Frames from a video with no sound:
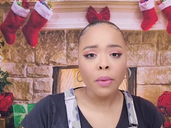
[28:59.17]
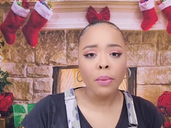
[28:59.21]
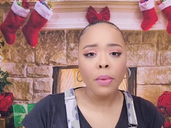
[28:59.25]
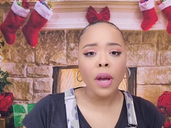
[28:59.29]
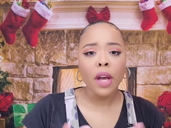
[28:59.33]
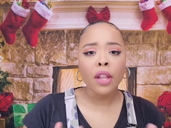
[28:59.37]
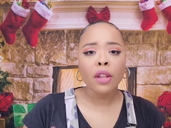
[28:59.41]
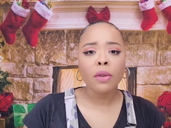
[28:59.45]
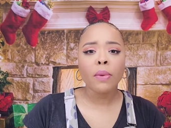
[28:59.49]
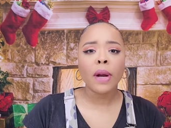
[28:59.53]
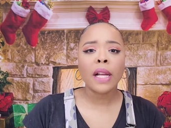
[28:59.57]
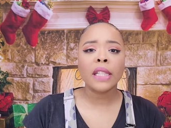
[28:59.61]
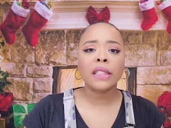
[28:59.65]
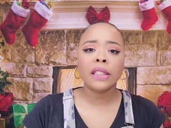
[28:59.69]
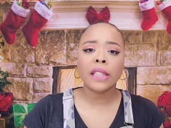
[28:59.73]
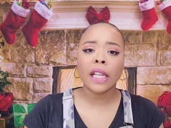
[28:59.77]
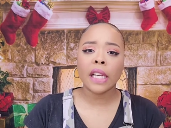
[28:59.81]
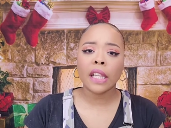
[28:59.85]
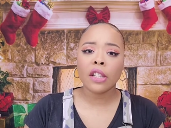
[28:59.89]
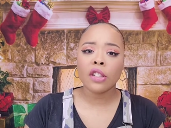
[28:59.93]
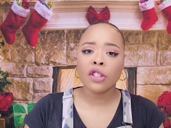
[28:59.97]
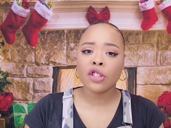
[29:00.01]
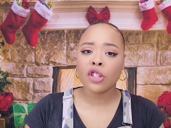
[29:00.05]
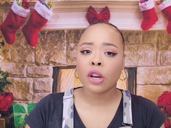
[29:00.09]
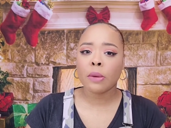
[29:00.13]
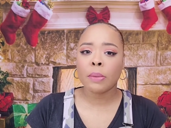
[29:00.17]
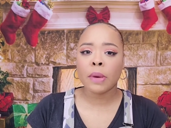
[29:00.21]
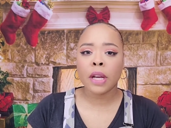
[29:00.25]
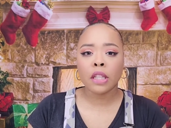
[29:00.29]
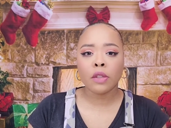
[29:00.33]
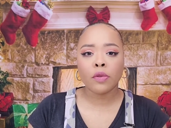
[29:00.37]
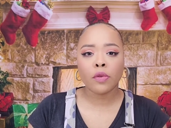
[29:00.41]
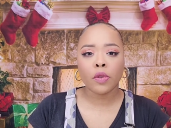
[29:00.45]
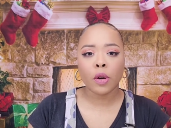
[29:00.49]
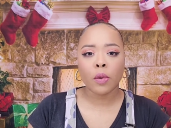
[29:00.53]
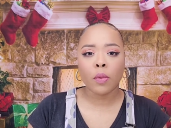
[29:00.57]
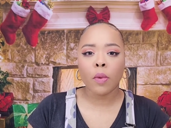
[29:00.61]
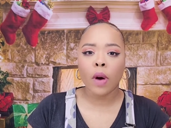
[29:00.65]
But otherwise, thank you so
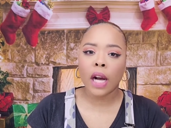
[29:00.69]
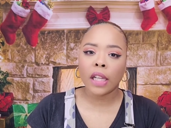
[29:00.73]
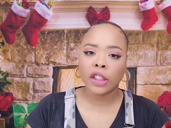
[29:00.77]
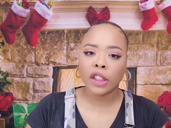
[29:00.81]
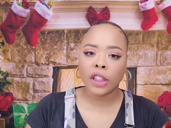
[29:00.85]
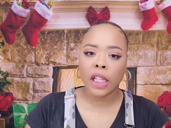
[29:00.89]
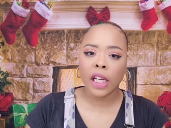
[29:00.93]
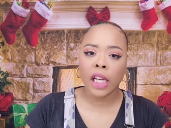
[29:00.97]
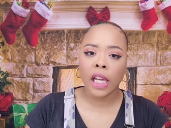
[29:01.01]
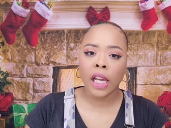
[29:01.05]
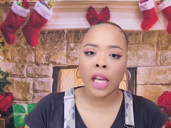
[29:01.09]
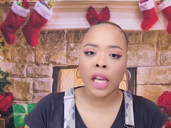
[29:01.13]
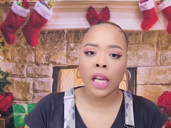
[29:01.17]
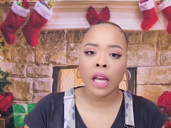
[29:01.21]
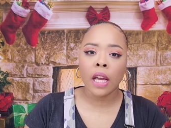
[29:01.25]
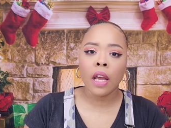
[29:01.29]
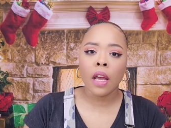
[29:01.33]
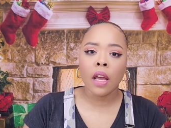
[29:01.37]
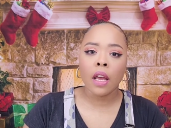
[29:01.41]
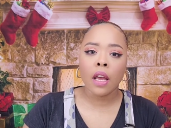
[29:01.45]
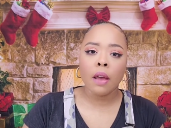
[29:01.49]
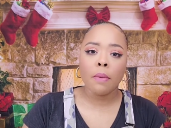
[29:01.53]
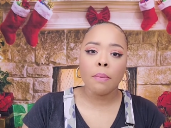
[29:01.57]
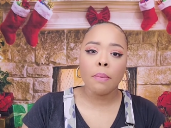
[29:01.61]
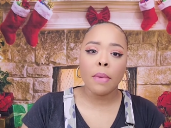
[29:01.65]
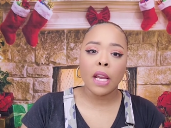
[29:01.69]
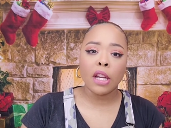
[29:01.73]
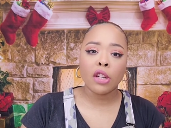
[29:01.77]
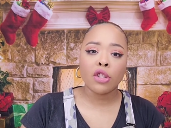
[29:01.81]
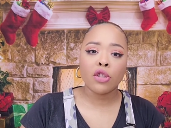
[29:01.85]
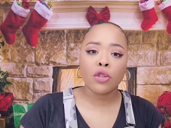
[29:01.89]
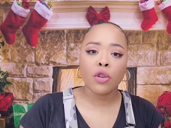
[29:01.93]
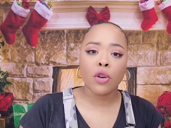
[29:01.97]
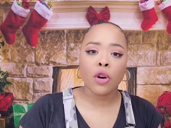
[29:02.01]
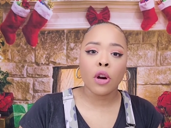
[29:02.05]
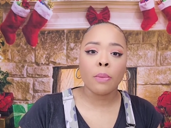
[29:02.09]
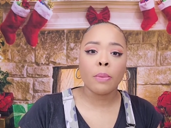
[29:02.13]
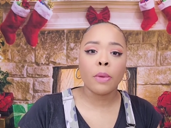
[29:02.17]
much for watching. Make
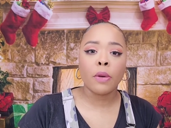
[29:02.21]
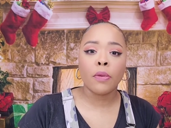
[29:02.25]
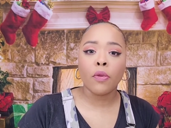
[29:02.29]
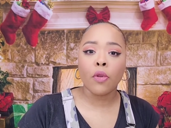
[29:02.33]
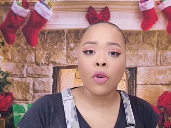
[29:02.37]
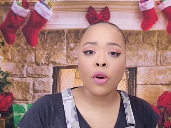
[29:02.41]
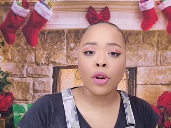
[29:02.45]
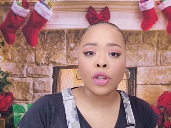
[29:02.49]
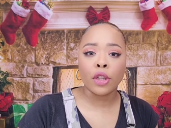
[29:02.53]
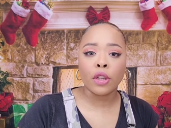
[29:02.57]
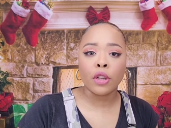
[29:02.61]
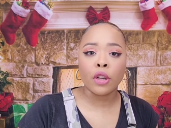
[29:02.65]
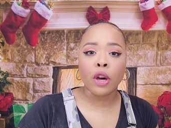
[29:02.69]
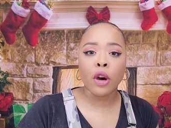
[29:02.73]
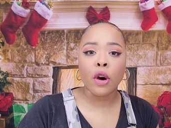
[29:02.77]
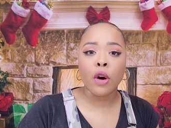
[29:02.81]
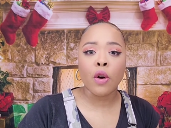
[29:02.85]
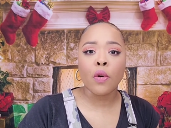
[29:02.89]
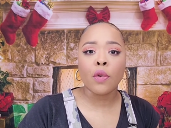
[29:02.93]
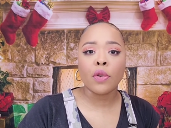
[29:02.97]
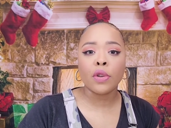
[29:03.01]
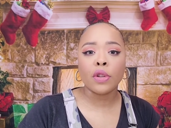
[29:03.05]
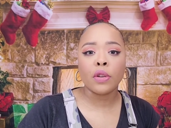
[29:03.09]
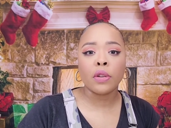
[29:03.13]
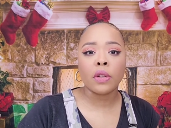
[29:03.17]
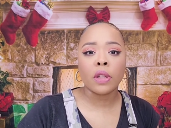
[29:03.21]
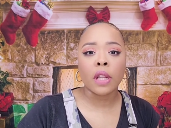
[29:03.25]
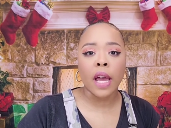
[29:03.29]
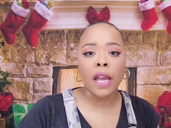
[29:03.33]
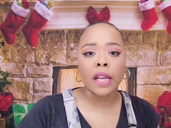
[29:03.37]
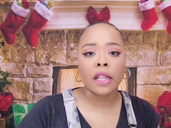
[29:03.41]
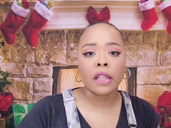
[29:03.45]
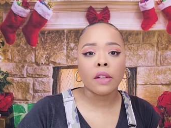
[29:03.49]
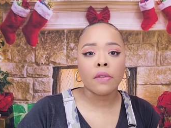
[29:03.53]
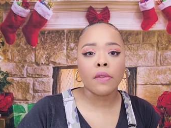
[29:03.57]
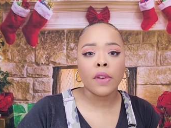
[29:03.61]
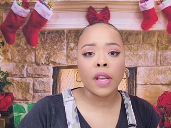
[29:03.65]
sure before you go, you like the